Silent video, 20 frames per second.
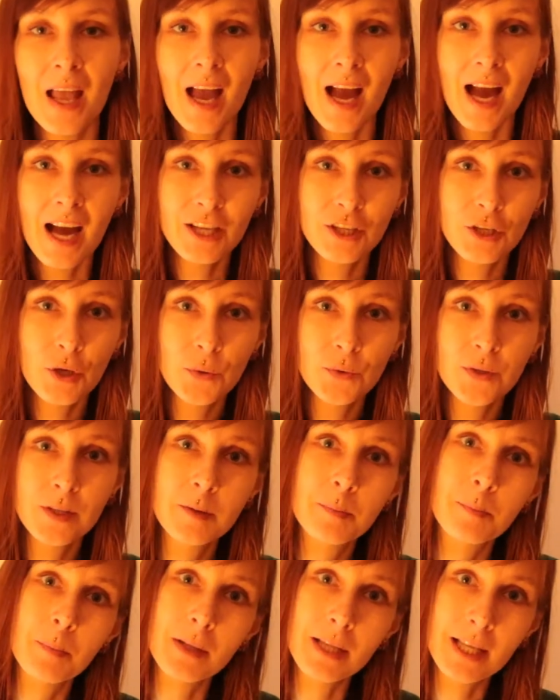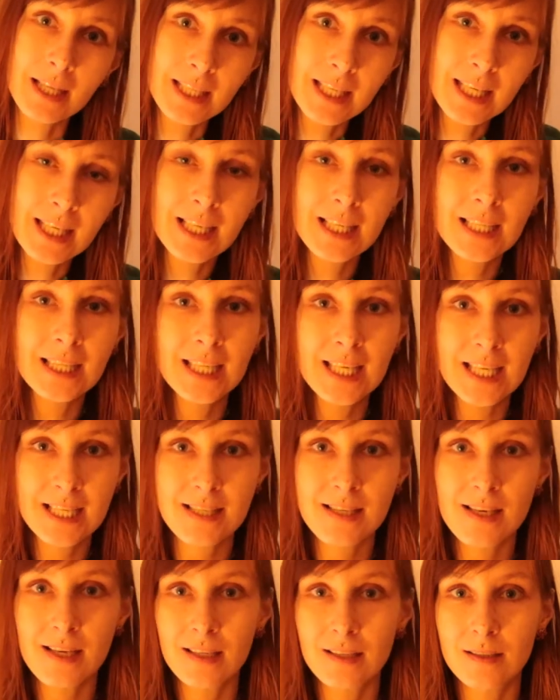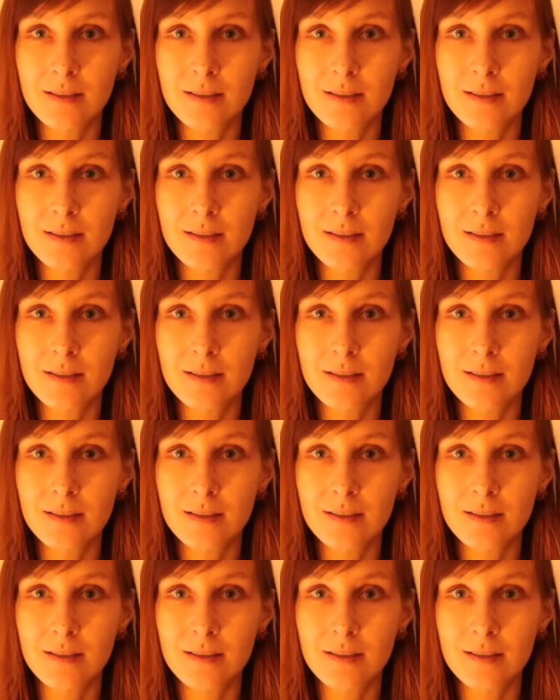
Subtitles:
I know that planning needs